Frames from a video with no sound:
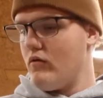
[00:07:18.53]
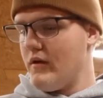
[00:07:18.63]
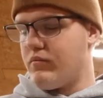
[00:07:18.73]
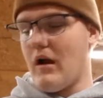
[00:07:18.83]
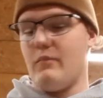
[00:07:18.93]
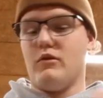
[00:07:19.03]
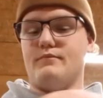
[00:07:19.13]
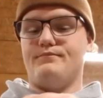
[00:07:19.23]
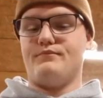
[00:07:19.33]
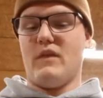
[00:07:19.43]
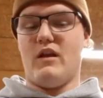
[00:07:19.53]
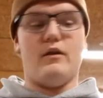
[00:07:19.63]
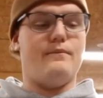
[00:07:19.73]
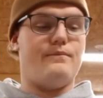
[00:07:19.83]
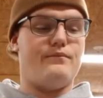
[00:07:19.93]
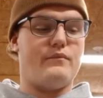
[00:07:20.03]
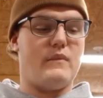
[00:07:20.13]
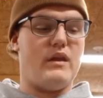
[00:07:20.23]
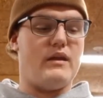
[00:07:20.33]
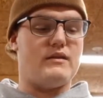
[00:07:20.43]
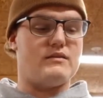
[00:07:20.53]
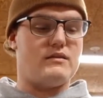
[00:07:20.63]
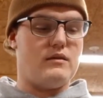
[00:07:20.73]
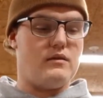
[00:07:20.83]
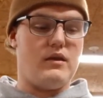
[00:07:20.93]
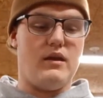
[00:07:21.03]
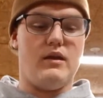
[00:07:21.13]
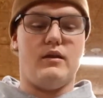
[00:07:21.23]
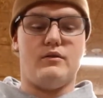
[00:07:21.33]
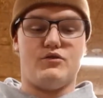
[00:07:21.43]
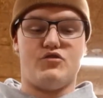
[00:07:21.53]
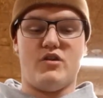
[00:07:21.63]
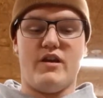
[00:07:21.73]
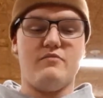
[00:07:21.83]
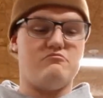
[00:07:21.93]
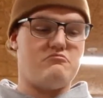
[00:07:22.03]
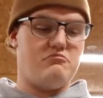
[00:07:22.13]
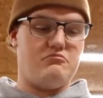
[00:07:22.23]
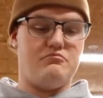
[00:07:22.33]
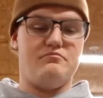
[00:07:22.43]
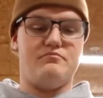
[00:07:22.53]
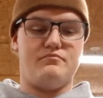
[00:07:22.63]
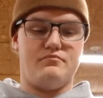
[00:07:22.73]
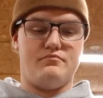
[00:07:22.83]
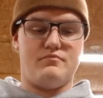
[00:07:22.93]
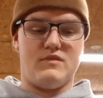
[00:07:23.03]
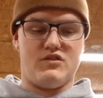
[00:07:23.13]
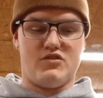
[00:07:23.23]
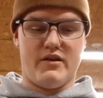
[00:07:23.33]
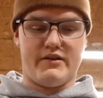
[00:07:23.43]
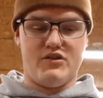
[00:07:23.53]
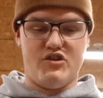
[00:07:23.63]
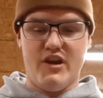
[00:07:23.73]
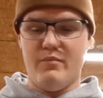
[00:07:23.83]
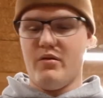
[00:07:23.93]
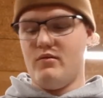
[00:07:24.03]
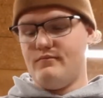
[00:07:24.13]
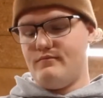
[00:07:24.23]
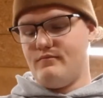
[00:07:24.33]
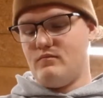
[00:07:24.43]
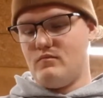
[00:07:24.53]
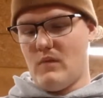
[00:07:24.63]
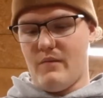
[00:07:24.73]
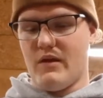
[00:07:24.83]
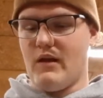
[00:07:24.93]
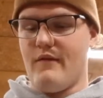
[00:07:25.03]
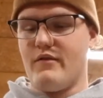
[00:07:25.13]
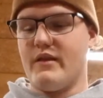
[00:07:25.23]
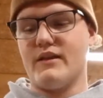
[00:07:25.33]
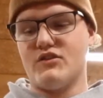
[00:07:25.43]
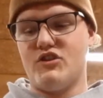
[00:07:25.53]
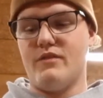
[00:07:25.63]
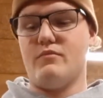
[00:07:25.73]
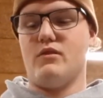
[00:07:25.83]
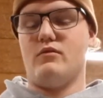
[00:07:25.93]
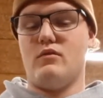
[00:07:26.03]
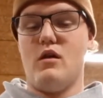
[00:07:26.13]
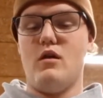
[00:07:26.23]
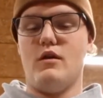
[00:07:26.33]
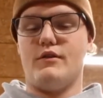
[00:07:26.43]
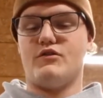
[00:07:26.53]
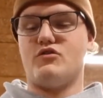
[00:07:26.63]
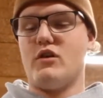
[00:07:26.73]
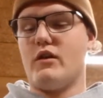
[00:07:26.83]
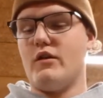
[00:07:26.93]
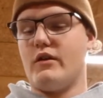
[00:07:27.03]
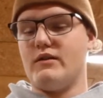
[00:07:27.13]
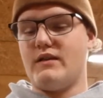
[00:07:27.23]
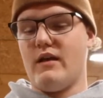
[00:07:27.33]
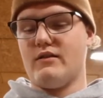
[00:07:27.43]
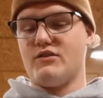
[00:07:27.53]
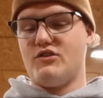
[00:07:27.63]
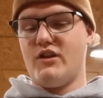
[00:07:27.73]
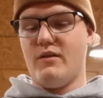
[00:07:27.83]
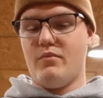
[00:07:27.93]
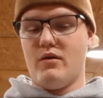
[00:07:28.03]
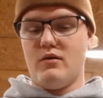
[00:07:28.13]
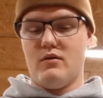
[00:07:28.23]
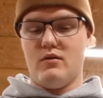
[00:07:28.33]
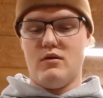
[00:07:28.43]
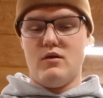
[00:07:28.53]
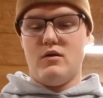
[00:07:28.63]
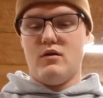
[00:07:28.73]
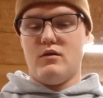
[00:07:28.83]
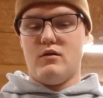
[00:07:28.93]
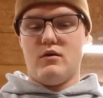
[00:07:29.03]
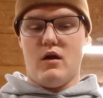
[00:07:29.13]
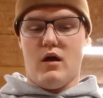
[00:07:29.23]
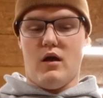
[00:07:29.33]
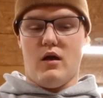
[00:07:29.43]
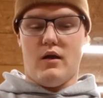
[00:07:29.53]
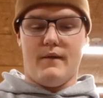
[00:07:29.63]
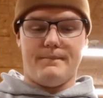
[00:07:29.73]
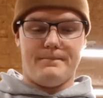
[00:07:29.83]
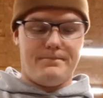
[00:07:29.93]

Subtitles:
problem here is the string. The string's cheap. I mean, everything's cheap, but the string, you can tell, is cheap. And